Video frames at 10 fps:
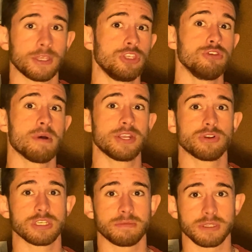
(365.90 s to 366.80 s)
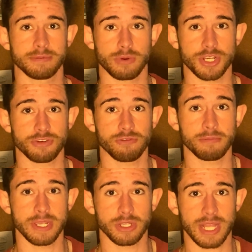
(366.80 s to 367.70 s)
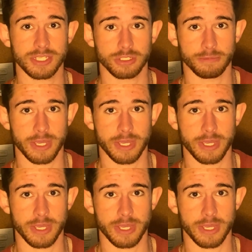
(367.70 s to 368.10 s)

You might draw some inspiration from neoclassical